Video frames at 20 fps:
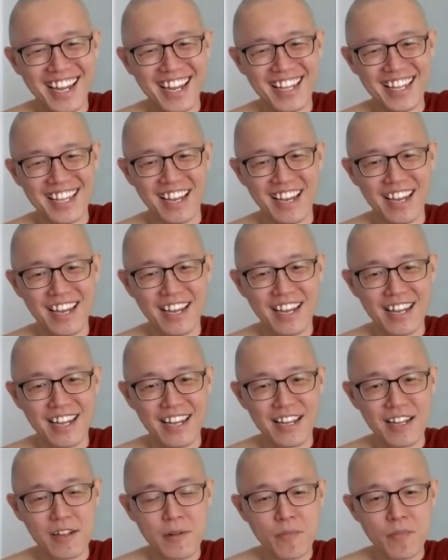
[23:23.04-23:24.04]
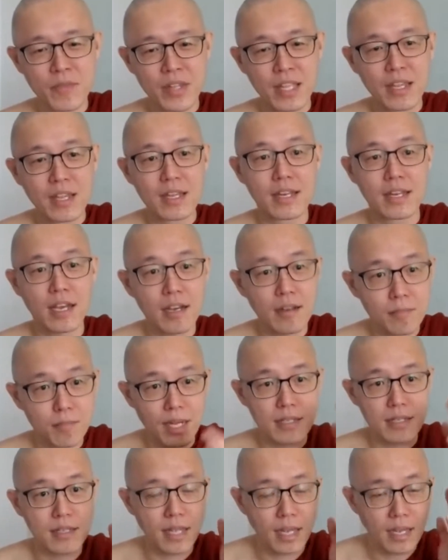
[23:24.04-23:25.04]
Yeah,
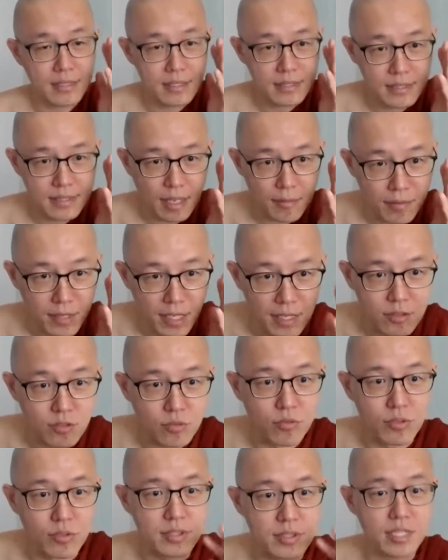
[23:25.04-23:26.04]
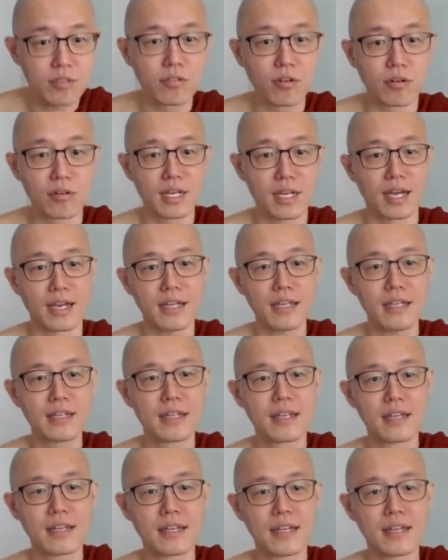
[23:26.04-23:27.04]
but there are some kids who still don't lie
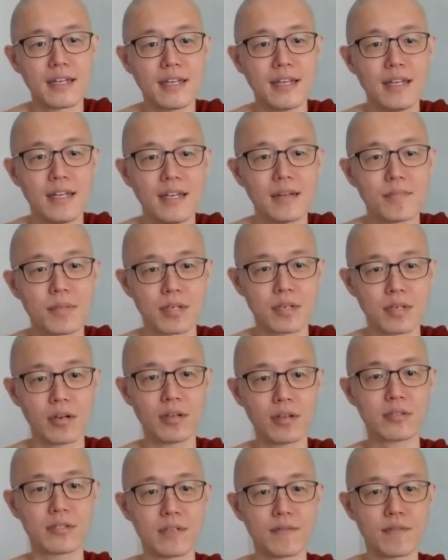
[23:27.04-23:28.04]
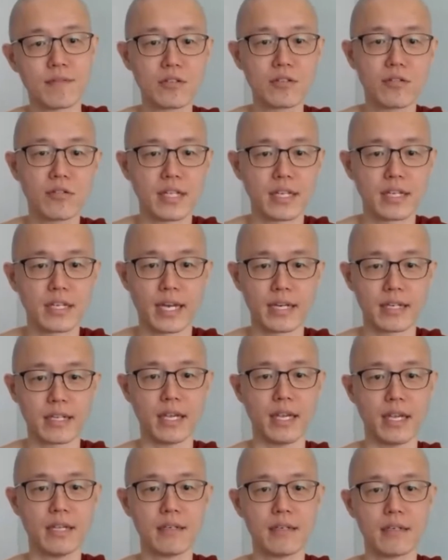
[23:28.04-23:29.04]
because even though they get
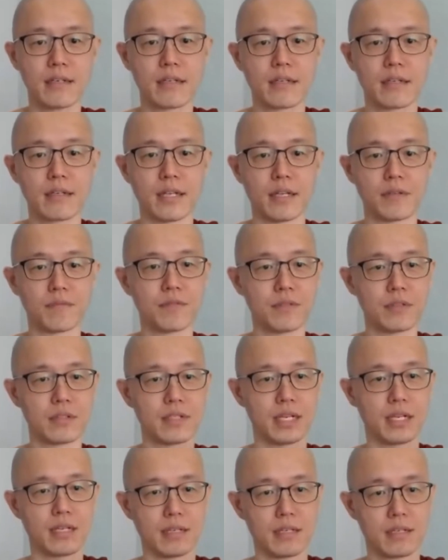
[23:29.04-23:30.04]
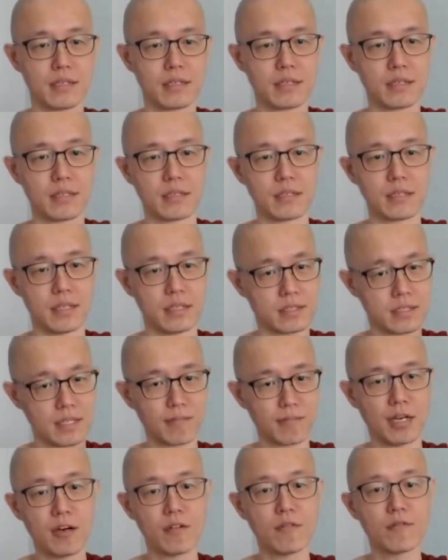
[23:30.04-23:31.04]
killed, they
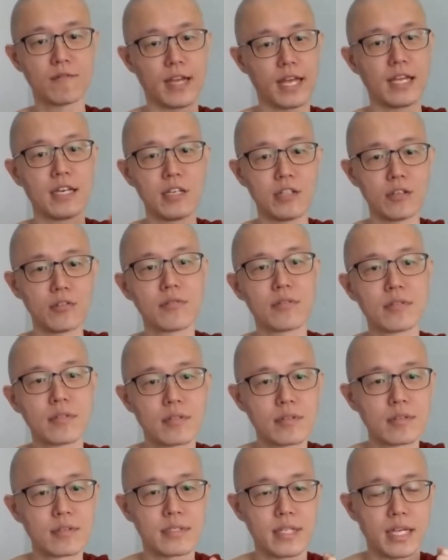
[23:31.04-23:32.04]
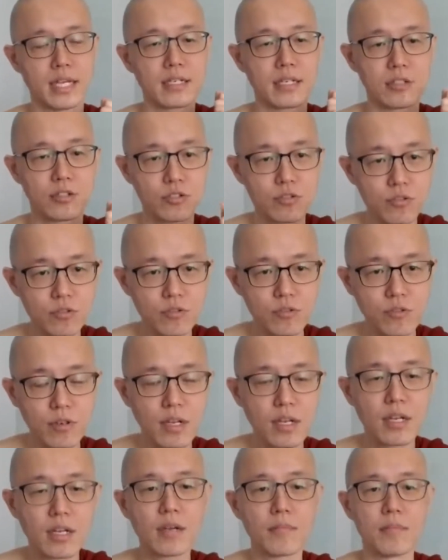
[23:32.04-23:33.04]
somehow value saying the truth
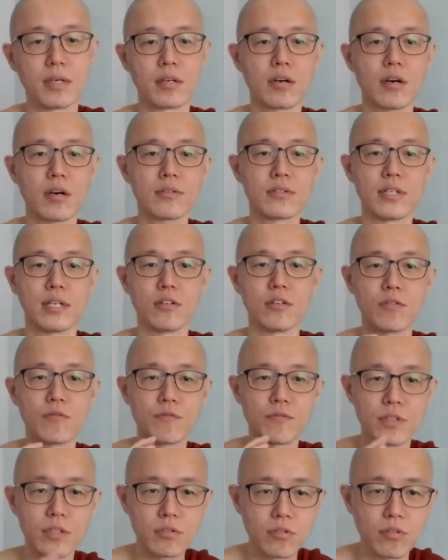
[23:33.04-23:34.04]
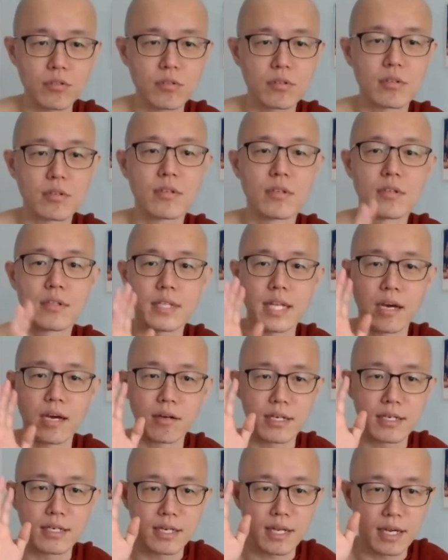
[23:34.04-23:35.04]
because they don't feel good
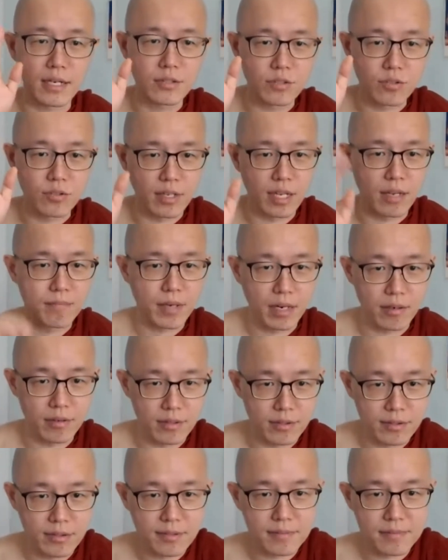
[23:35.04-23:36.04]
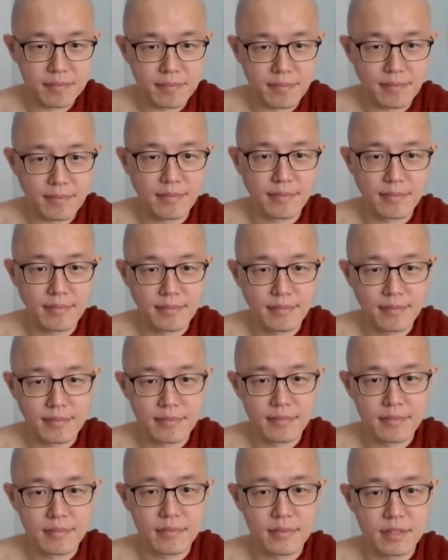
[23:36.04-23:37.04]
telling lies to their parents.
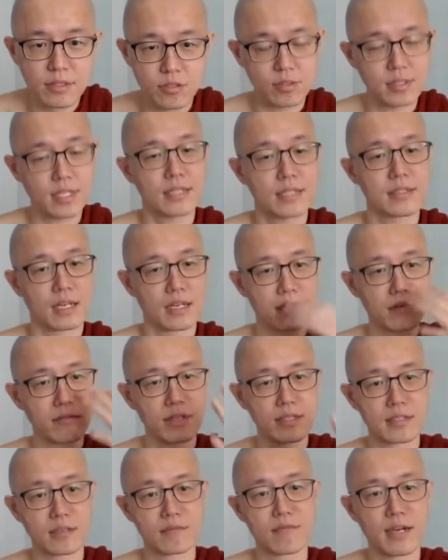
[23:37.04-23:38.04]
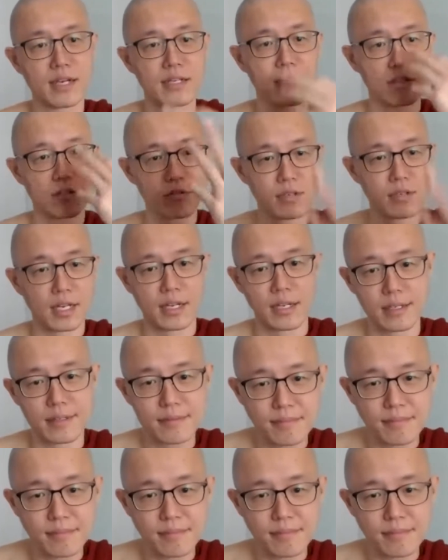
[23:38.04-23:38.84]
So that's another reason why they don't lie.